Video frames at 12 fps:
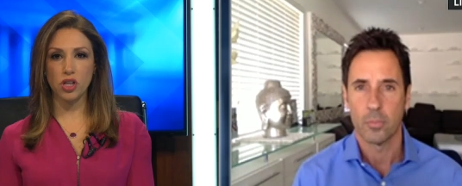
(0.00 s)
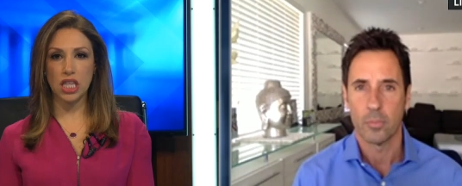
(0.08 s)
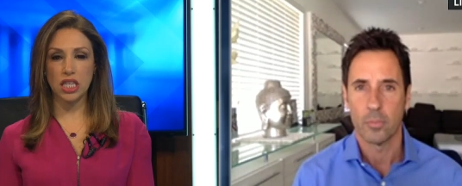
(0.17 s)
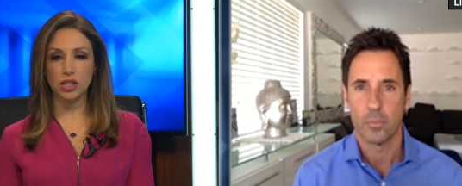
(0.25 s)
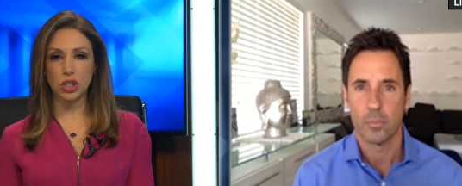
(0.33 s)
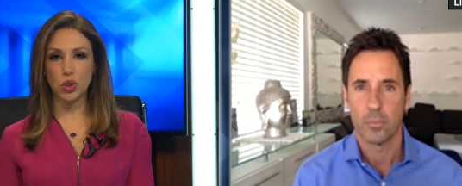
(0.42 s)
Speaker 1: are
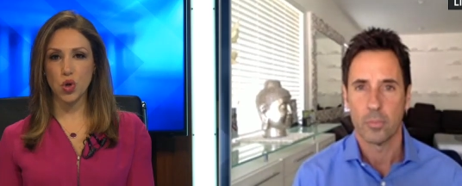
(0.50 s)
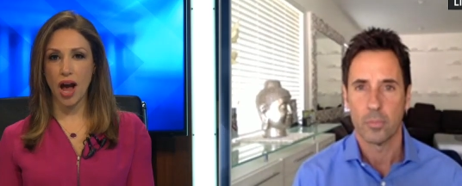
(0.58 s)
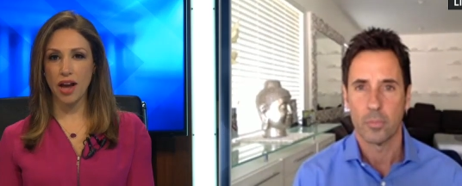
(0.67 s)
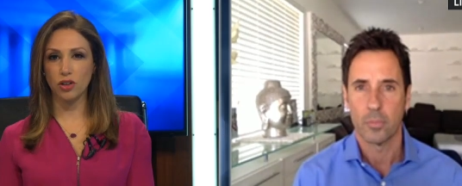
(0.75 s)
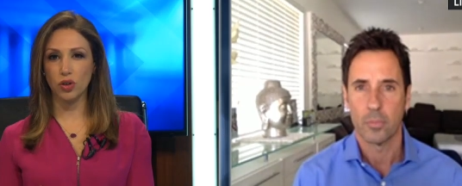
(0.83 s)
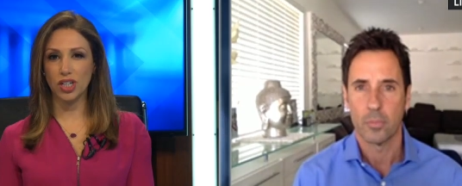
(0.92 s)
that this
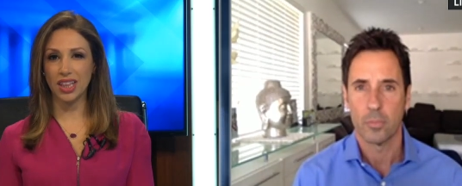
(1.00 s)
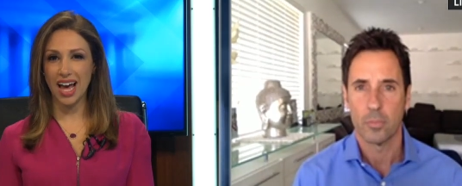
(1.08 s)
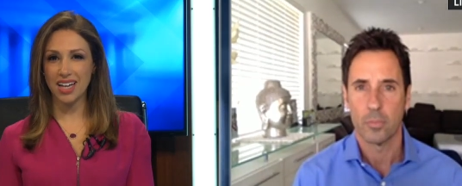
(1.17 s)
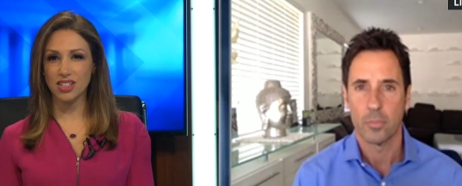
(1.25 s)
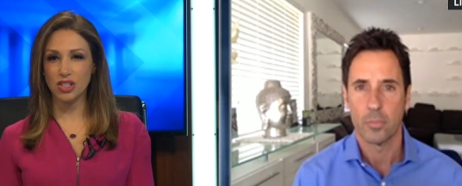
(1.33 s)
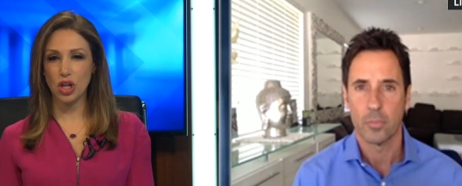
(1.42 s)
trial could
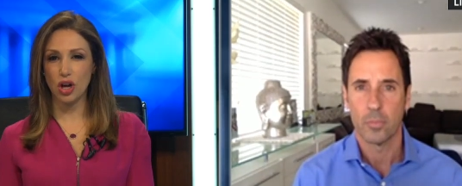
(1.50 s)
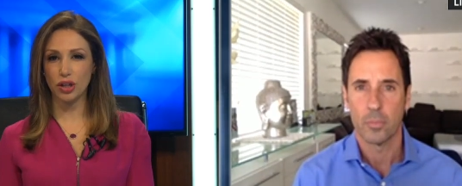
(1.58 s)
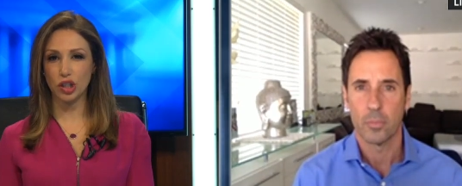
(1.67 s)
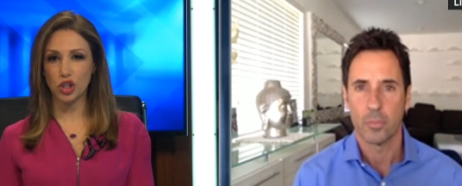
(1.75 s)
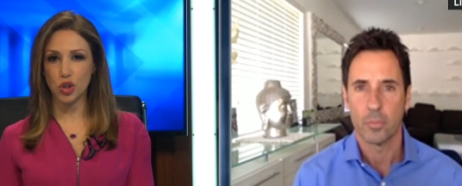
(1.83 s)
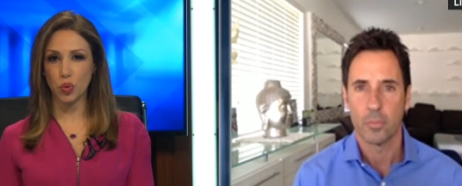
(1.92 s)
last as
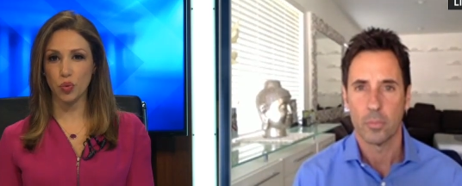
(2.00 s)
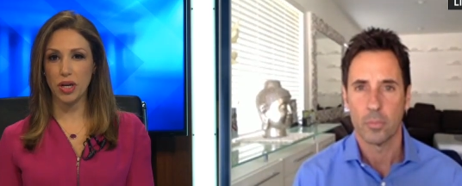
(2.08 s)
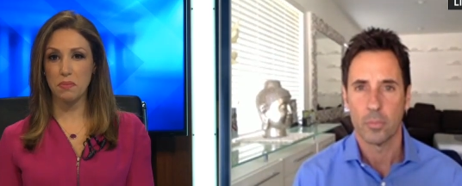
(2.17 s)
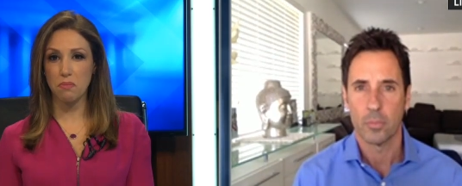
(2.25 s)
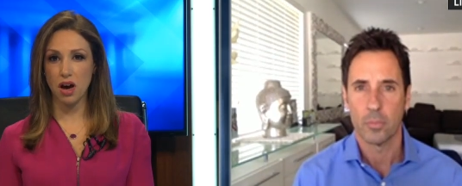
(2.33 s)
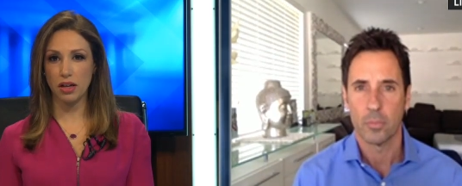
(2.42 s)
long as
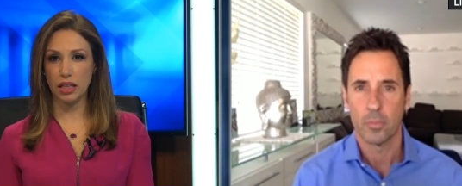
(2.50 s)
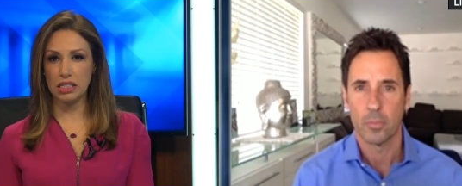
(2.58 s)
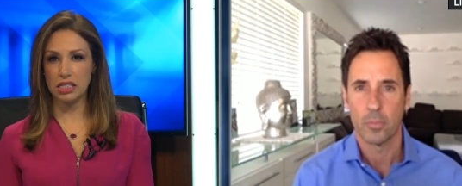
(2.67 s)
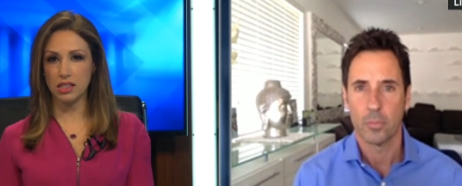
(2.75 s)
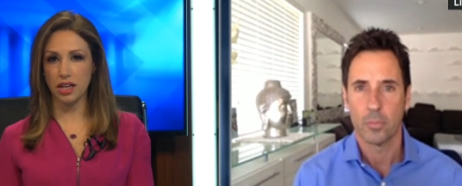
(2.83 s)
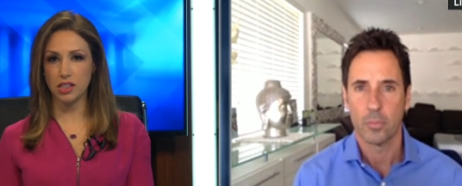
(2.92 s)
three
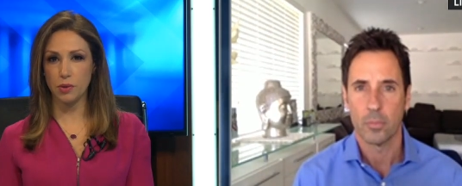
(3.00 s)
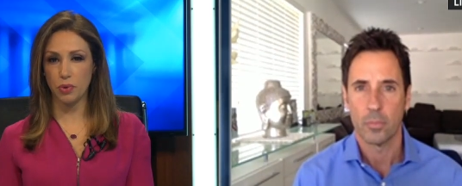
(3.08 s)
months. Is that